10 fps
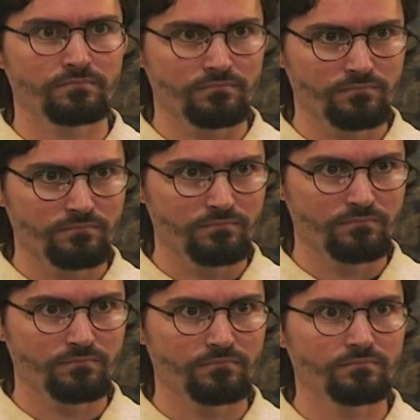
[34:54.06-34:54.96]
I
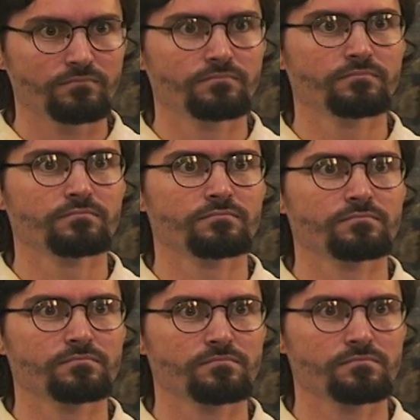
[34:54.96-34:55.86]
mean, don't they have an
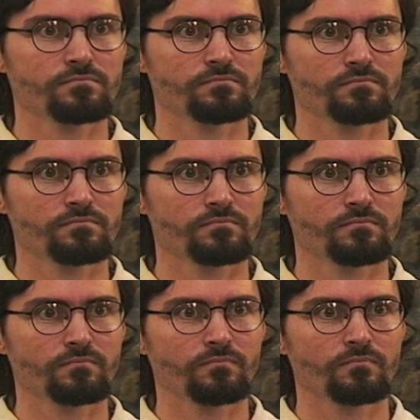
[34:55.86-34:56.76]
understanding of,
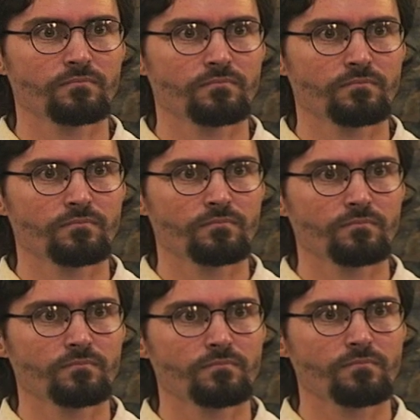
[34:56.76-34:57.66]
I
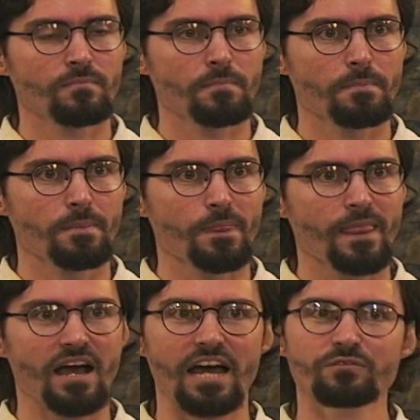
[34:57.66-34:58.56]
mean, like say
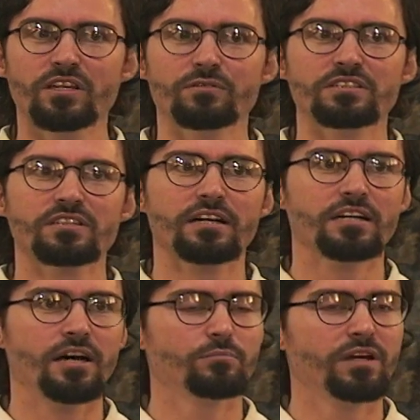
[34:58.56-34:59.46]
I've given
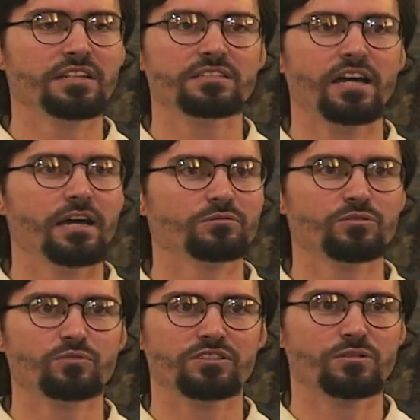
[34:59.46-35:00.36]
zakat many times
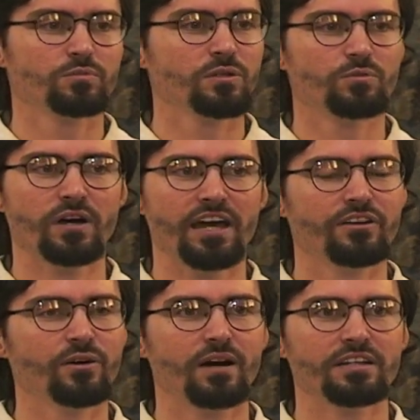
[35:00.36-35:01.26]
in which the people had
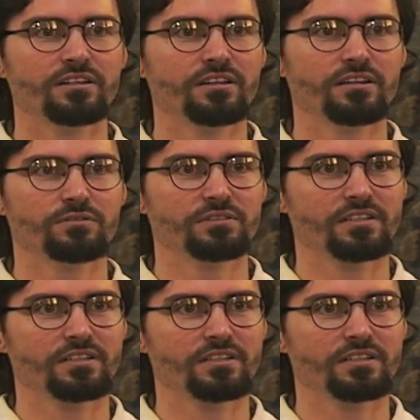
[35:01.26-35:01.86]
no idea that it was